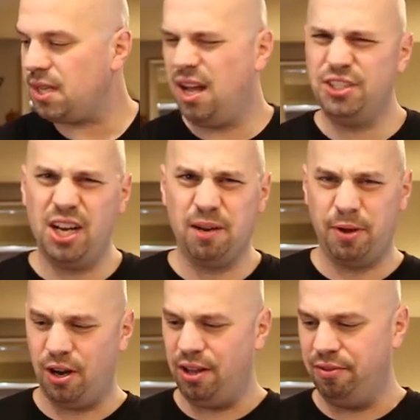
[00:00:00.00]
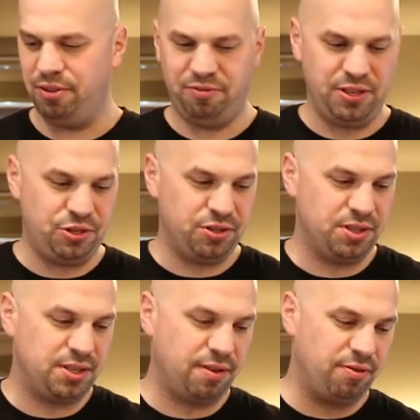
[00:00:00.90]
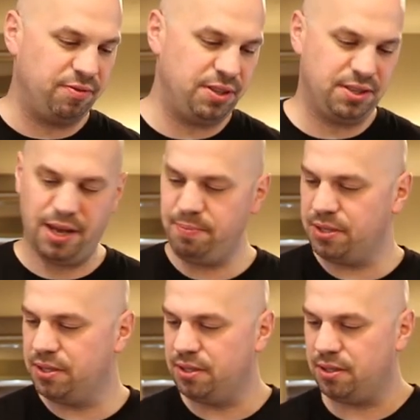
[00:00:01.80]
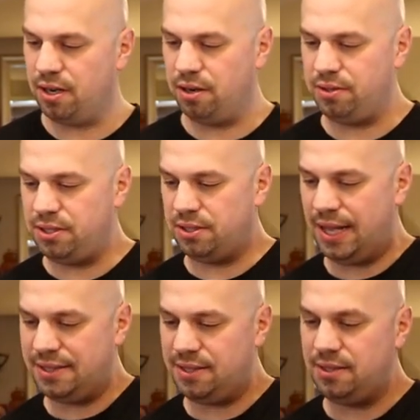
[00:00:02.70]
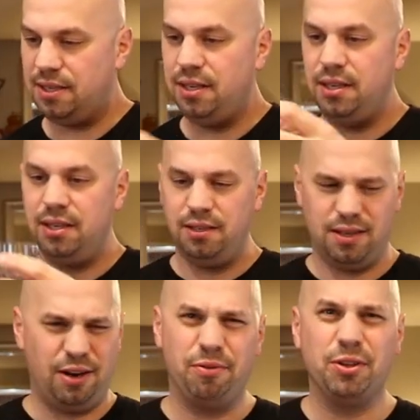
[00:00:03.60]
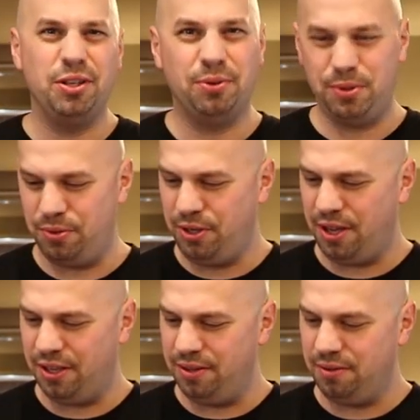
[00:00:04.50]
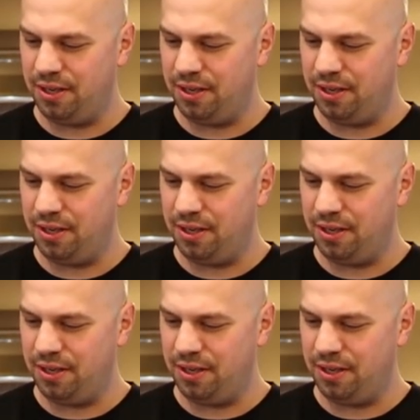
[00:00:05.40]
I'll talk about all of the features and stuff of these cups, or these glasses. I don't really know what you would call it.